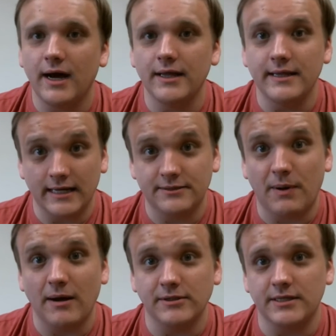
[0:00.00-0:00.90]
next
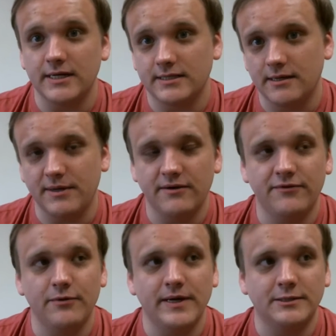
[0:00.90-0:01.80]
Bible study is going to be in a
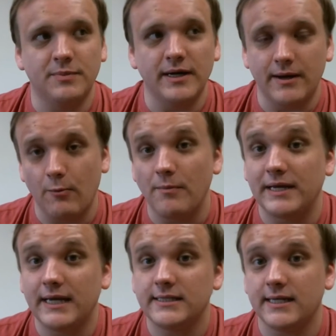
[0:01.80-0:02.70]
few weeks. But when we
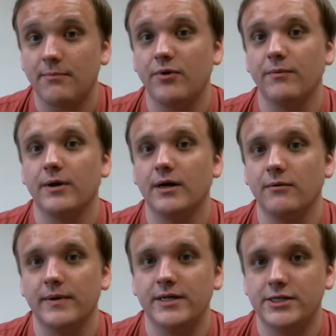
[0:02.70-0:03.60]
get to that point, we're going to
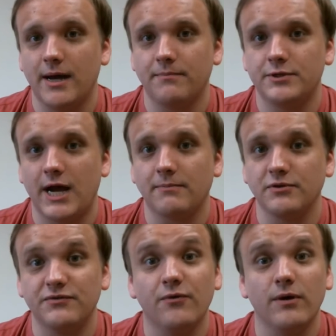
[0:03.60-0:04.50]
read
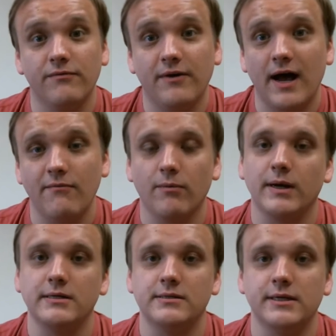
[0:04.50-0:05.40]
chapters 4 and 5, and we're
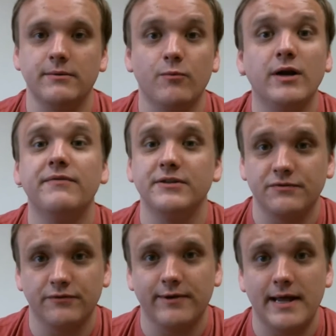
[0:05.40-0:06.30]
going to see one of his
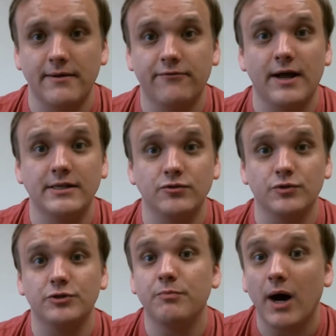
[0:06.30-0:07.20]
friends
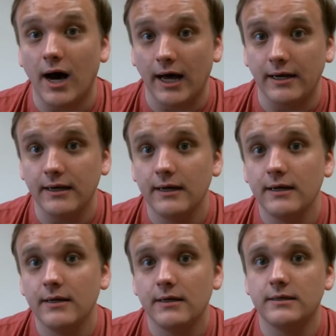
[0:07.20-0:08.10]
respond
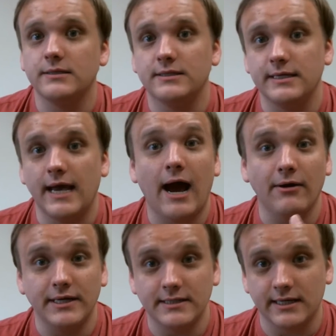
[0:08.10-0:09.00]
to see how
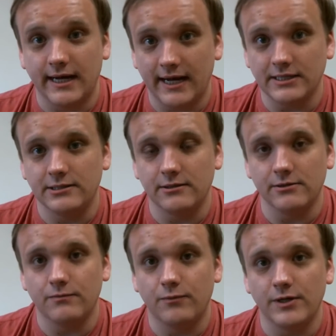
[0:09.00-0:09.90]
he's going to
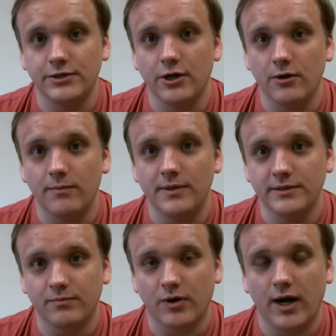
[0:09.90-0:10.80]
answer what Job
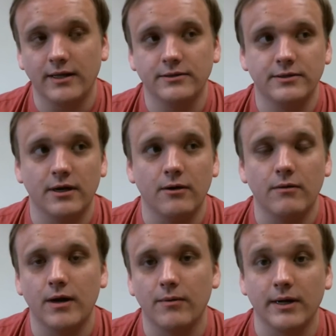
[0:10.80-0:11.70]
has brought. So
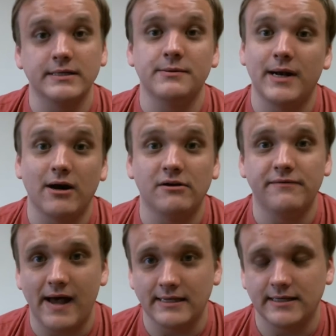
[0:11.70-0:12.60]
we're going to see what
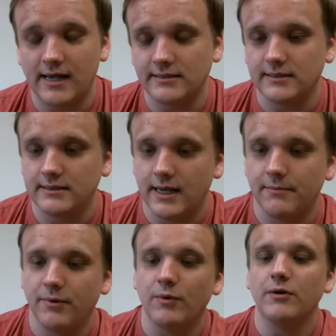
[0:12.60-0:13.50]
Eliphaz has to say.
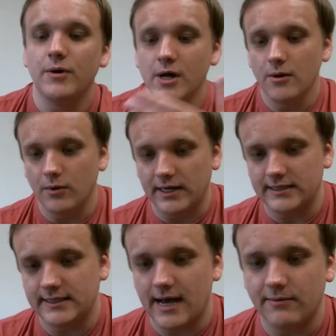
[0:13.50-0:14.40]
But we'll get
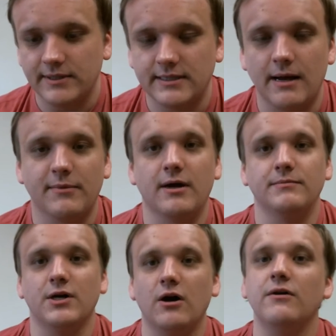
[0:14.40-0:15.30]
to that when the time
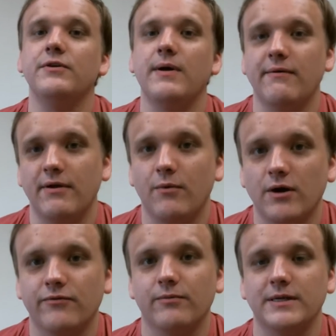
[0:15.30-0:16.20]
comes. All of you have a
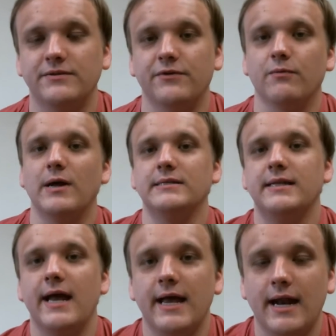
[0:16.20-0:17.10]
wonderful rest of your
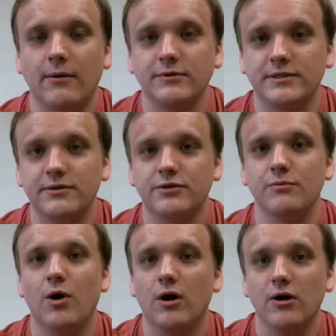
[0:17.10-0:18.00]
Wednesday, and I will see you
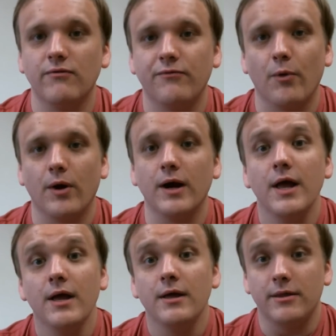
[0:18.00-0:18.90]
tomorrow for
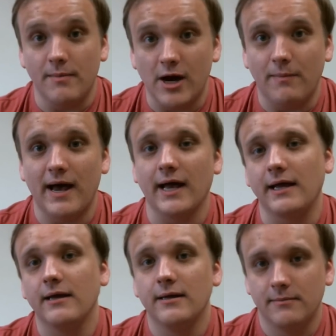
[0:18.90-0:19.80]
the
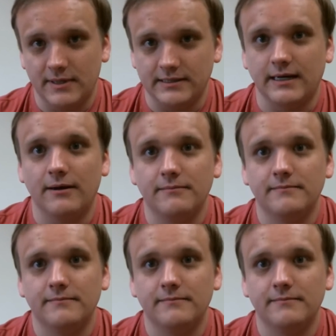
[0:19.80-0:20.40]
mailbag. Peace out.